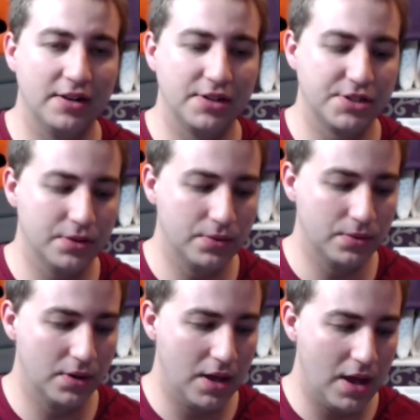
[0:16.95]
So,
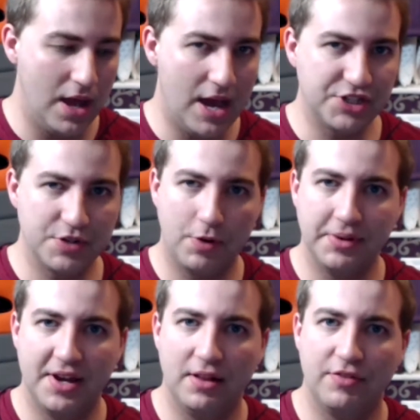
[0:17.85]
as you can probably
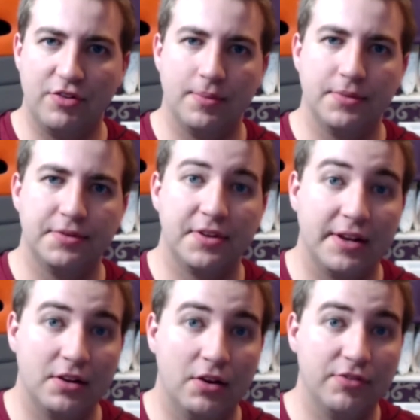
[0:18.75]
tell from the
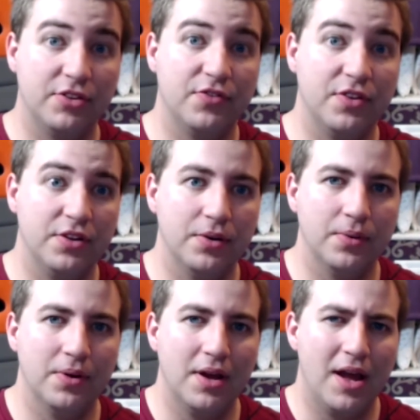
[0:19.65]
title of this video,
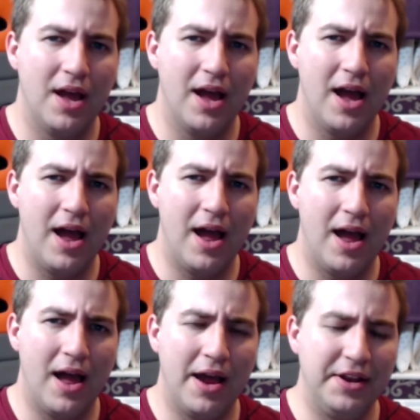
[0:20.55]

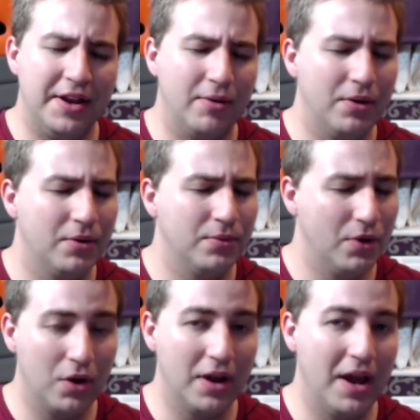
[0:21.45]
I now no
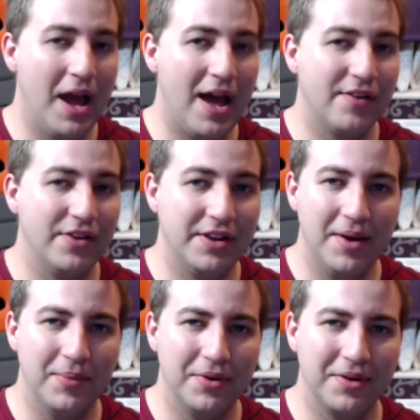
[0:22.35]
longer have a
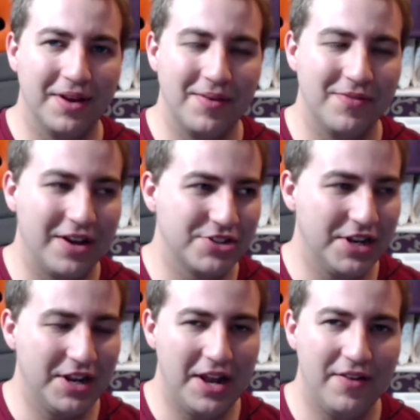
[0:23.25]
network. I've actually
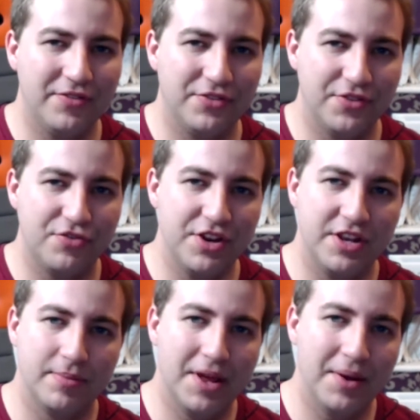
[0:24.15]
left the
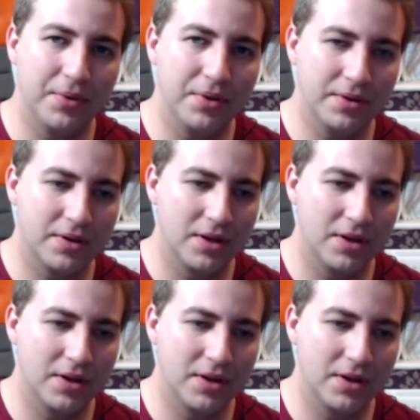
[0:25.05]
Freedom Network.